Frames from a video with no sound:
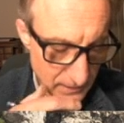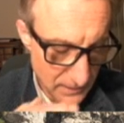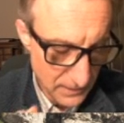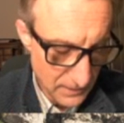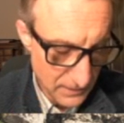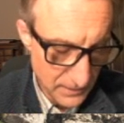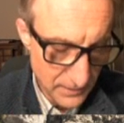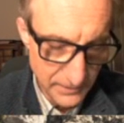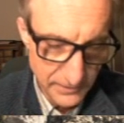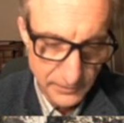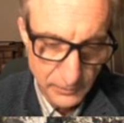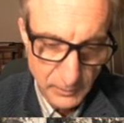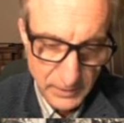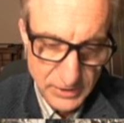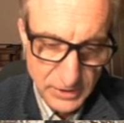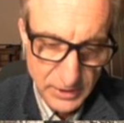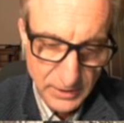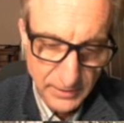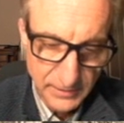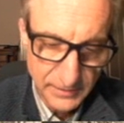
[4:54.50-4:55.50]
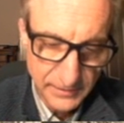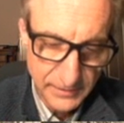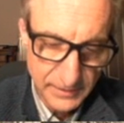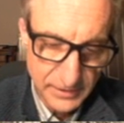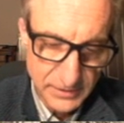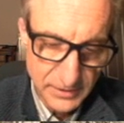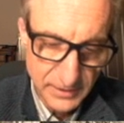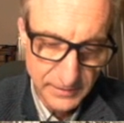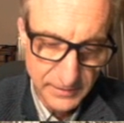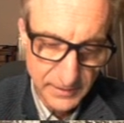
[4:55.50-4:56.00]
Switches,
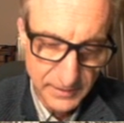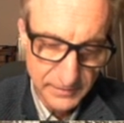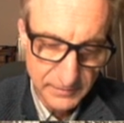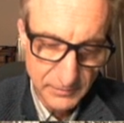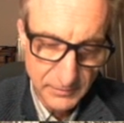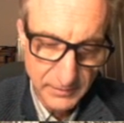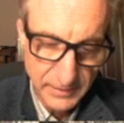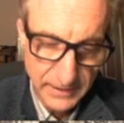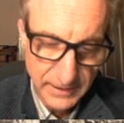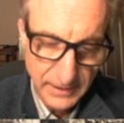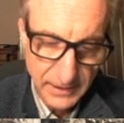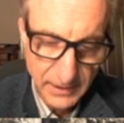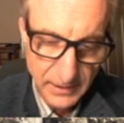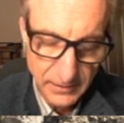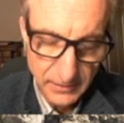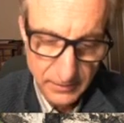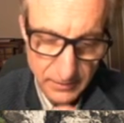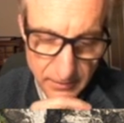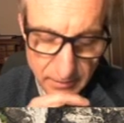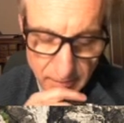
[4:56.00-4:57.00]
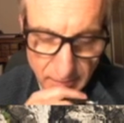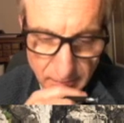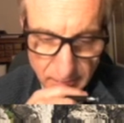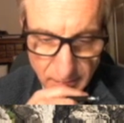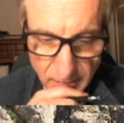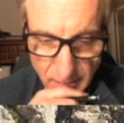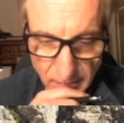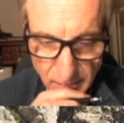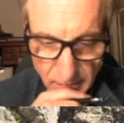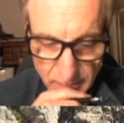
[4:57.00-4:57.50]
such as this one right here,
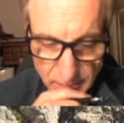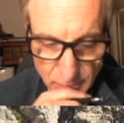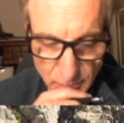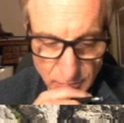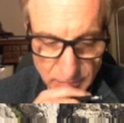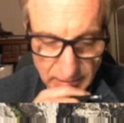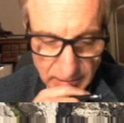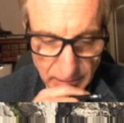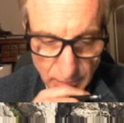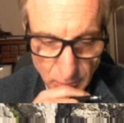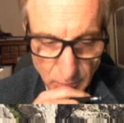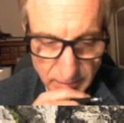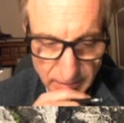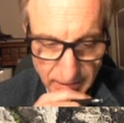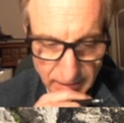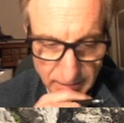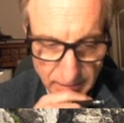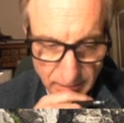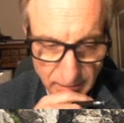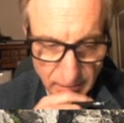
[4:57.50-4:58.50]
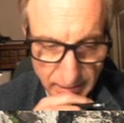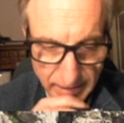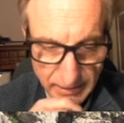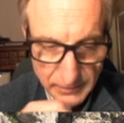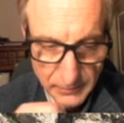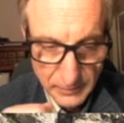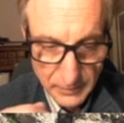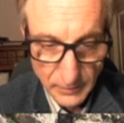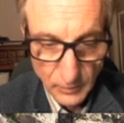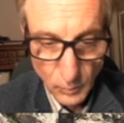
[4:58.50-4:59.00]
are usually located
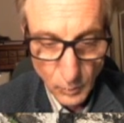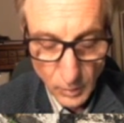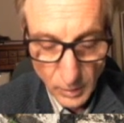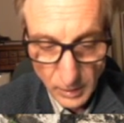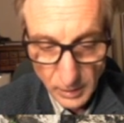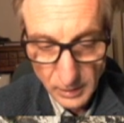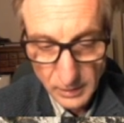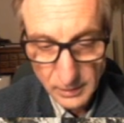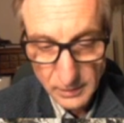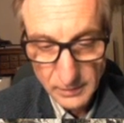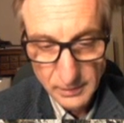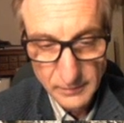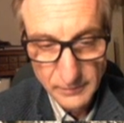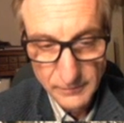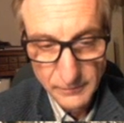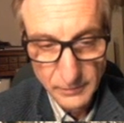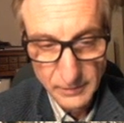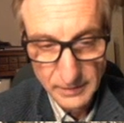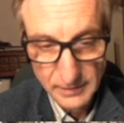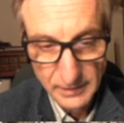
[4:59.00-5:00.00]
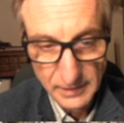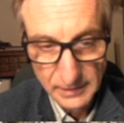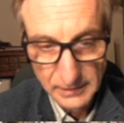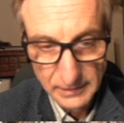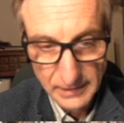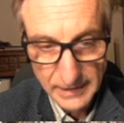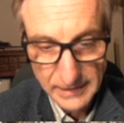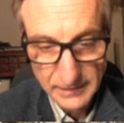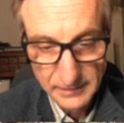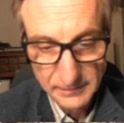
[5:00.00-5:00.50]
either in the wall for a
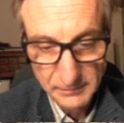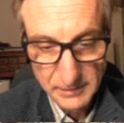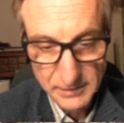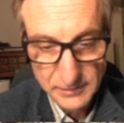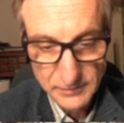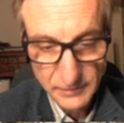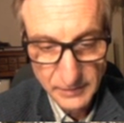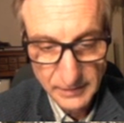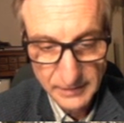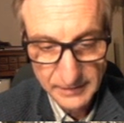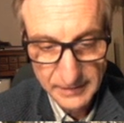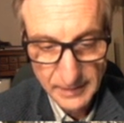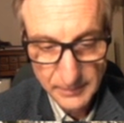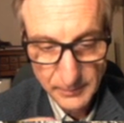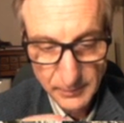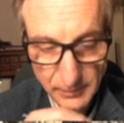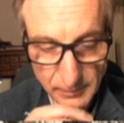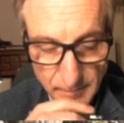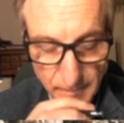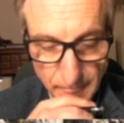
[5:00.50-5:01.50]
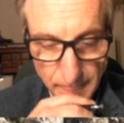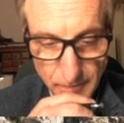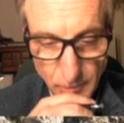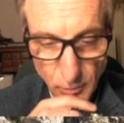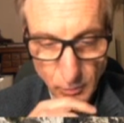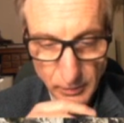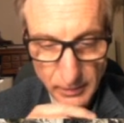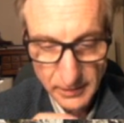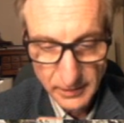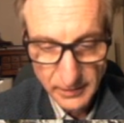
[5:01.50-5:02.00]
light switch, for example,
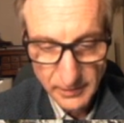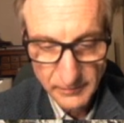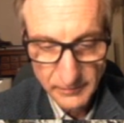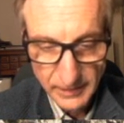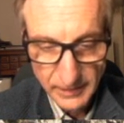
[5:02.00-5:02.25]
or in the device